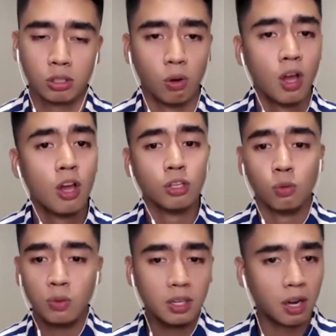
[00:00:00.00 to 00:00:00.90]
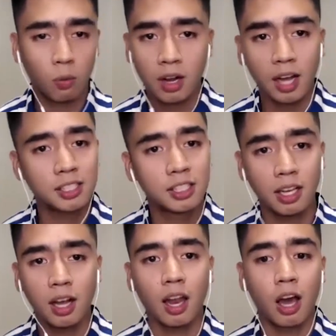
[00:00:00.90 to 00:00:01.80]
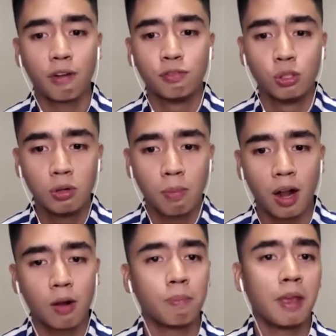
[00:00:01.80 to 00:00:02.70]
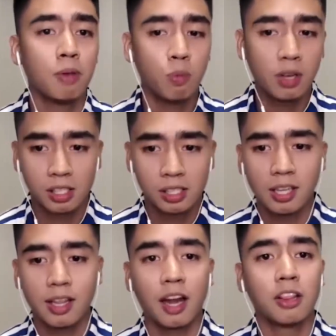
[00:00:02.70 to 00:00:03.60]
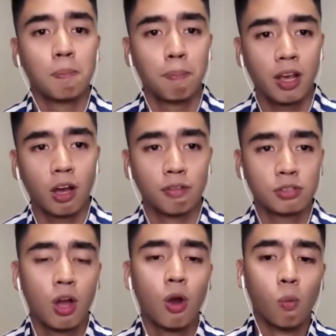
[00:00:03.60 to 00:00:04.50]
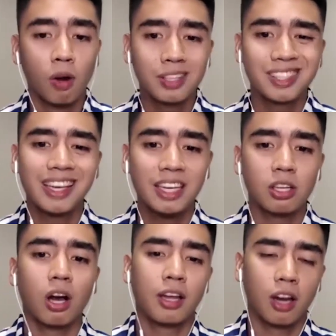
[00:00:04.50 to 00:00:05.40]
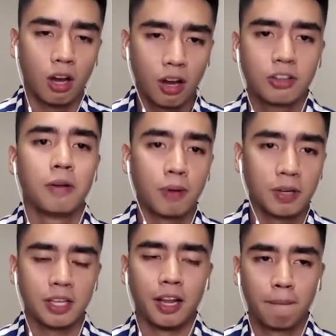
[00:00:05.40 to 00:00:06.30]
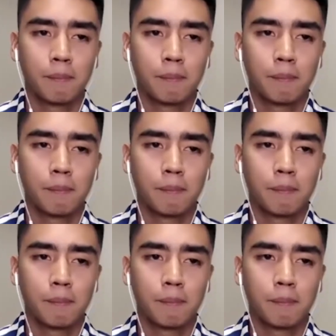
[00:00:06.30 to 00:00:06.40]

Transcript: So we're not seeing a lot of June Morrow. Maybe we could see that in the playoffs once he's in 100%.